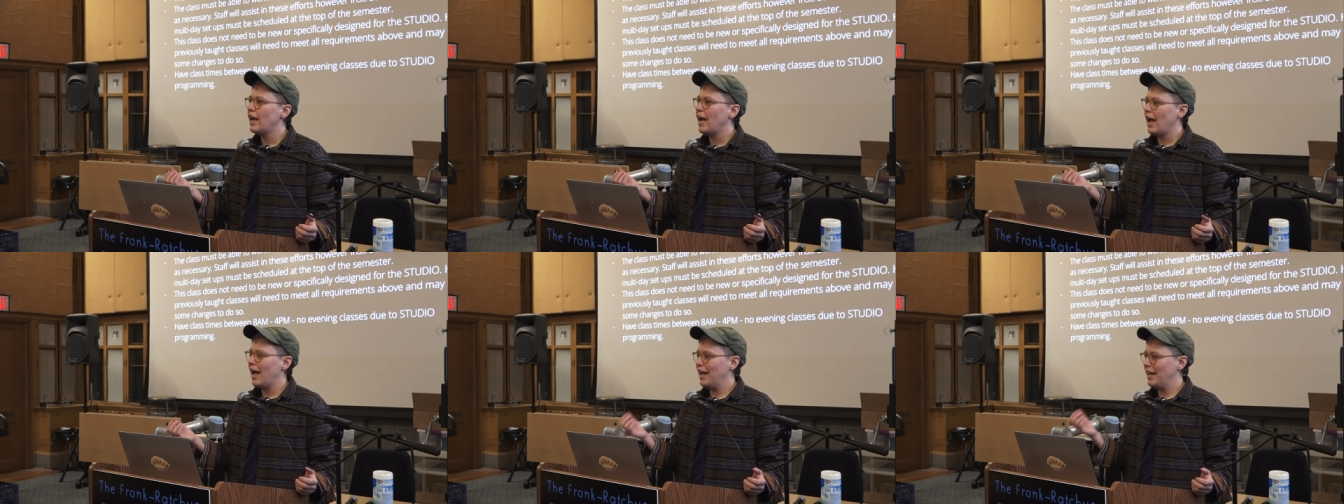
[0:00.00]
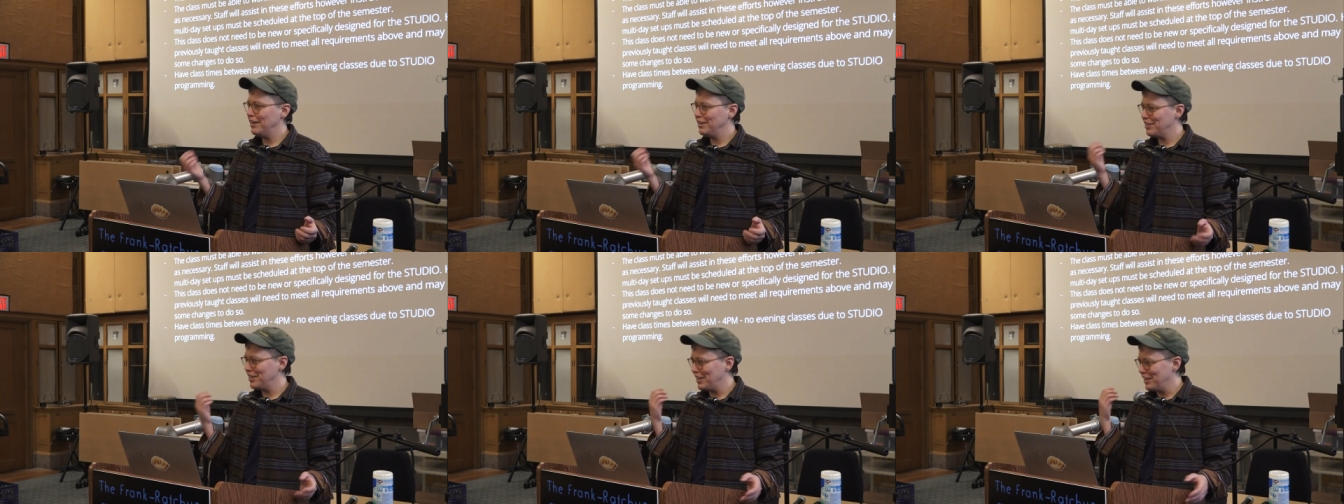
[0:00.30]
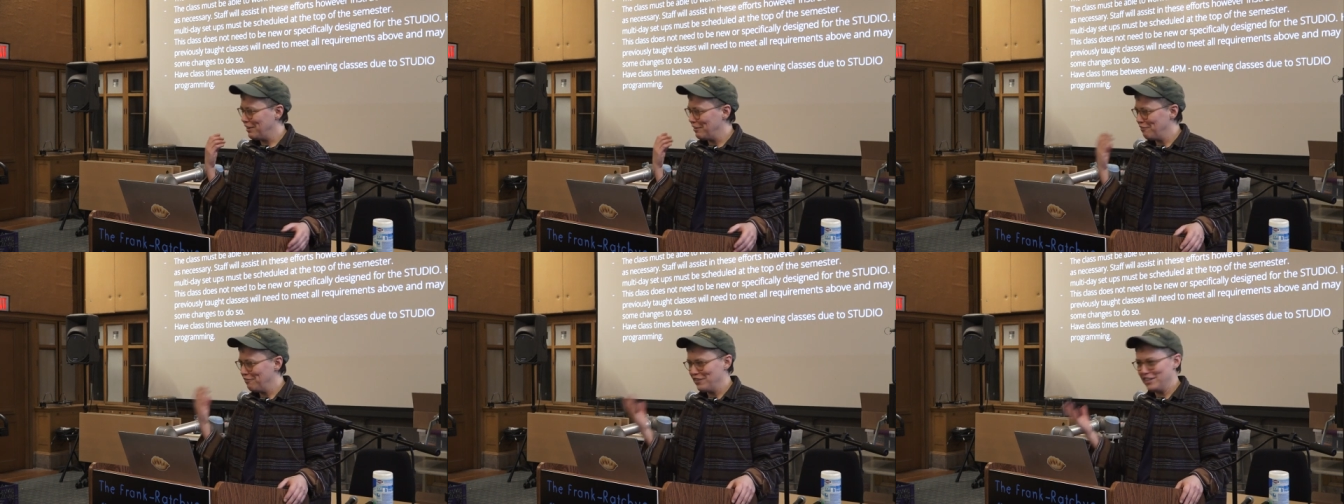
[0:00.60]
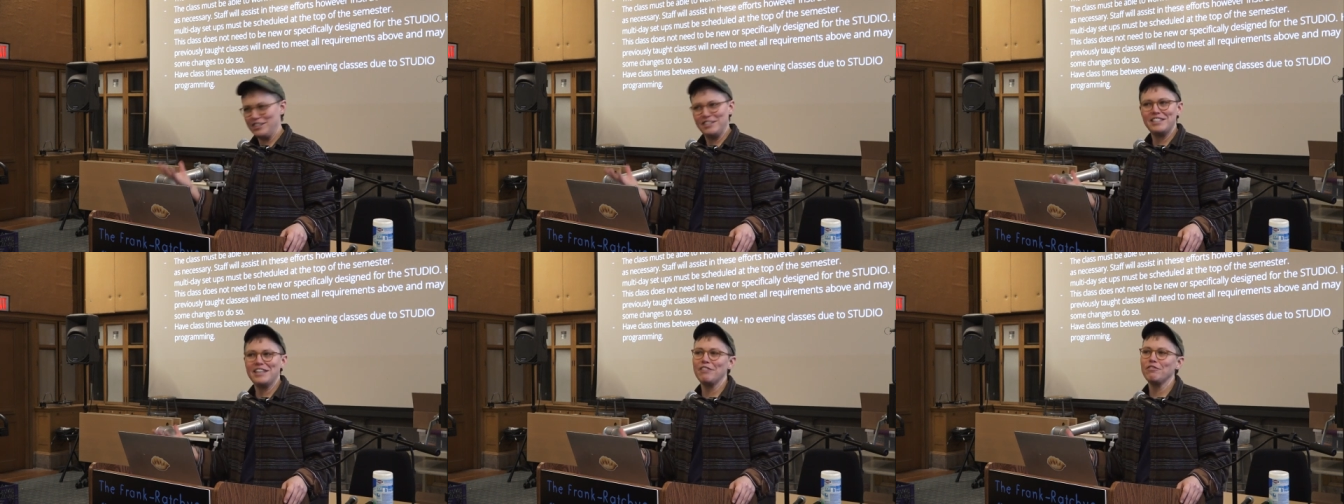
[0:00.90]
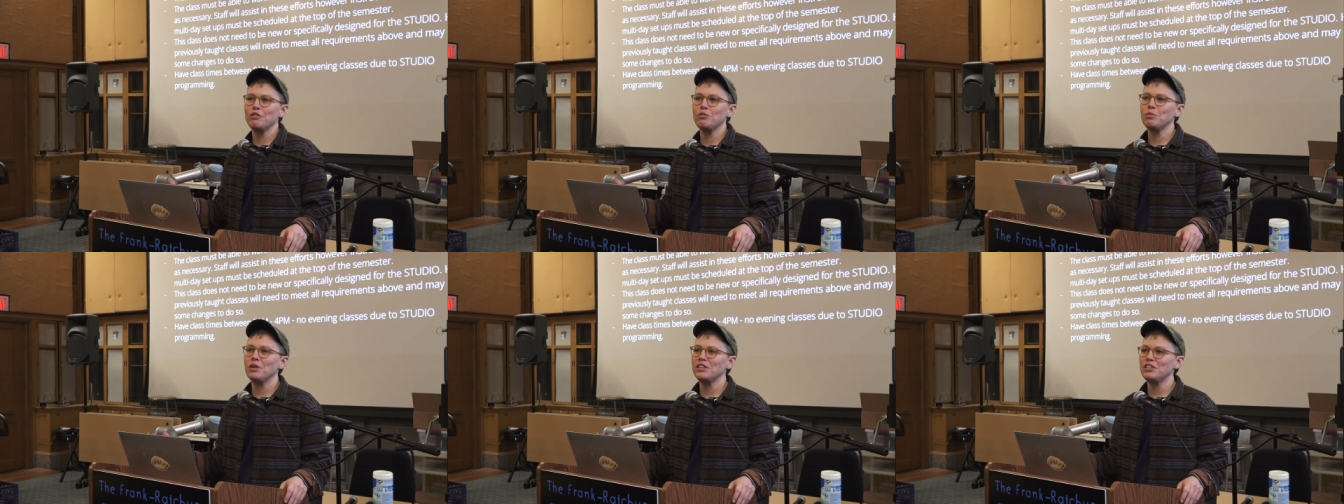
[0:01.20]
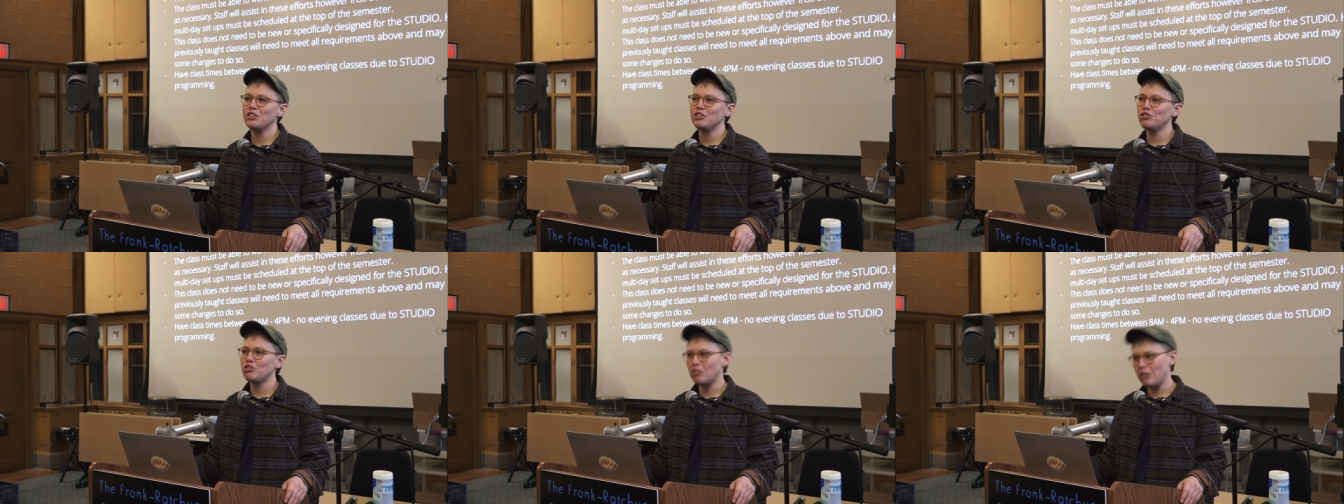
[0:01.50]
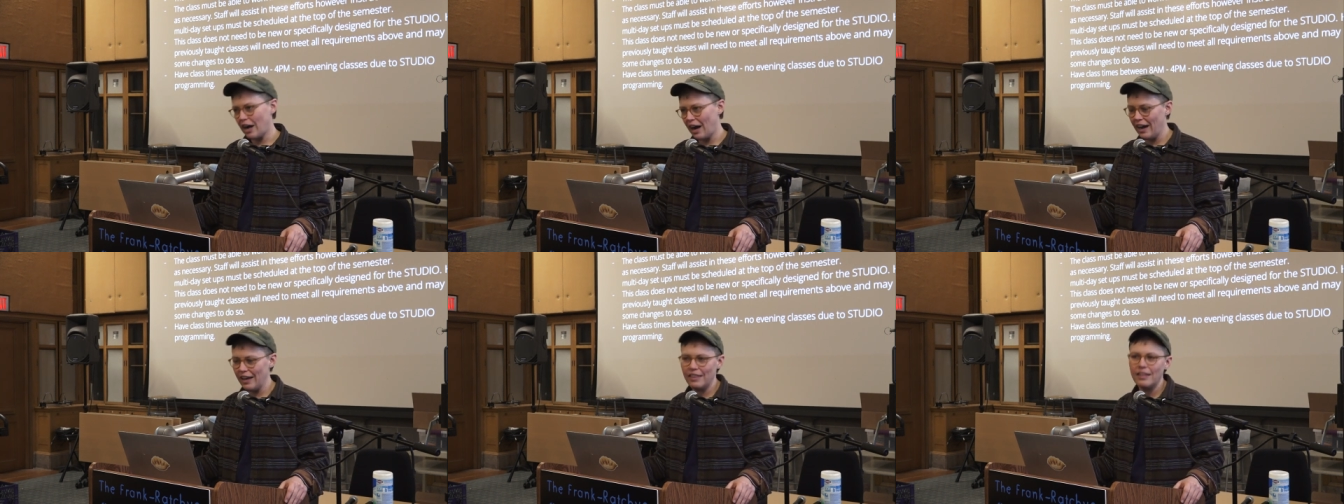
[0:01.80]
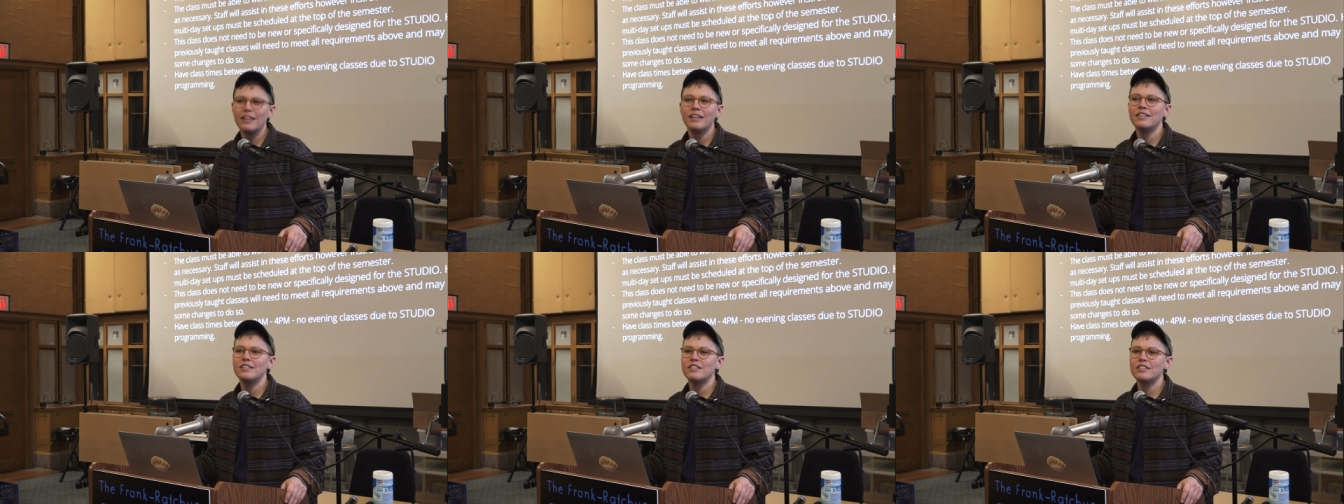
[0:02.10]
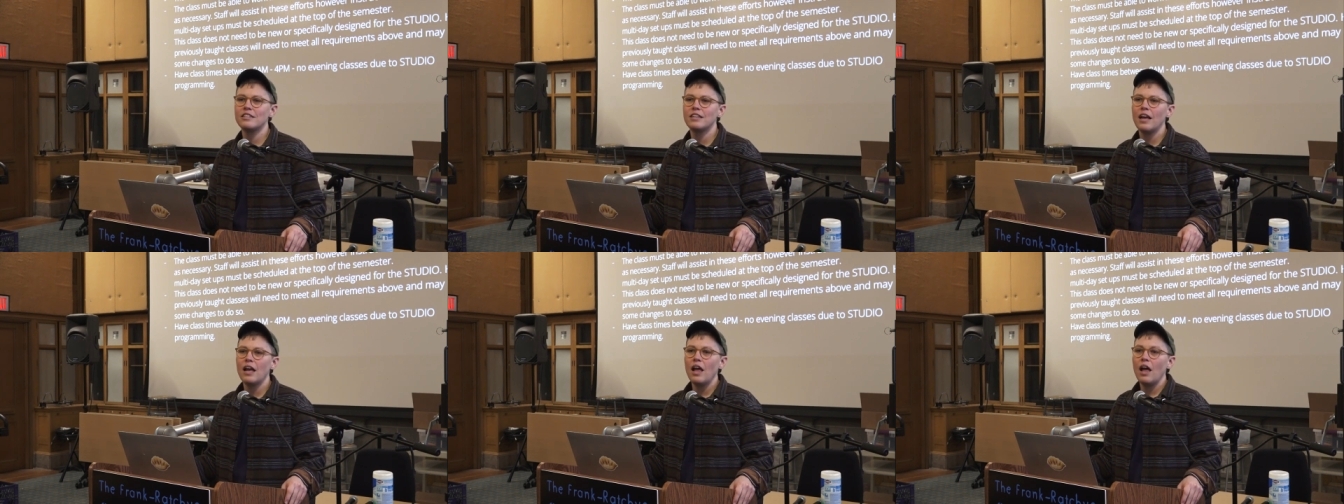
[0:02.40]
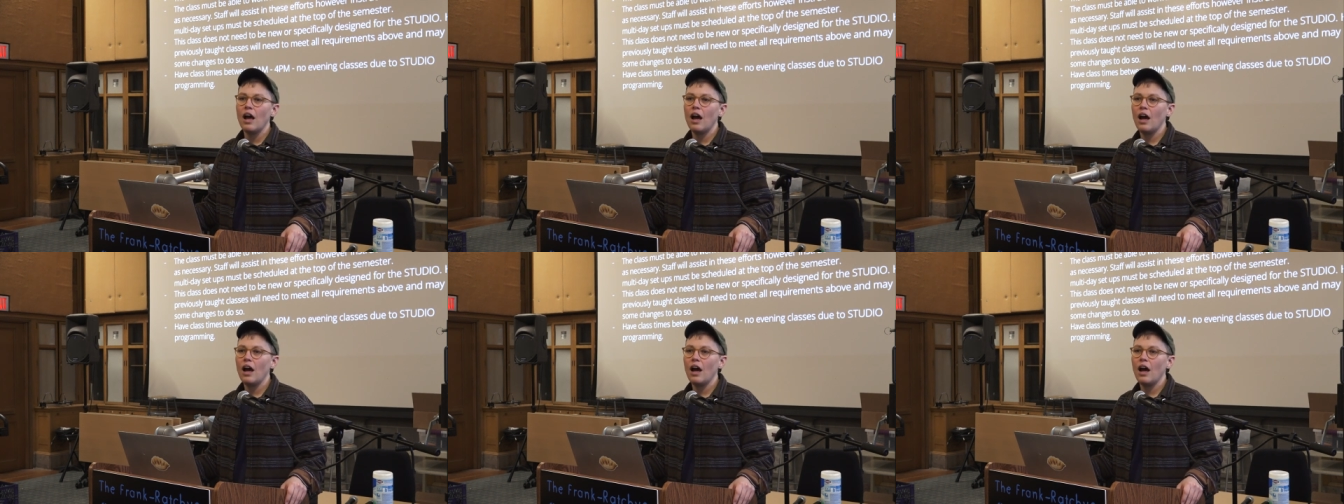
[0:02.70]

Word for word: and to convince everyone to try this,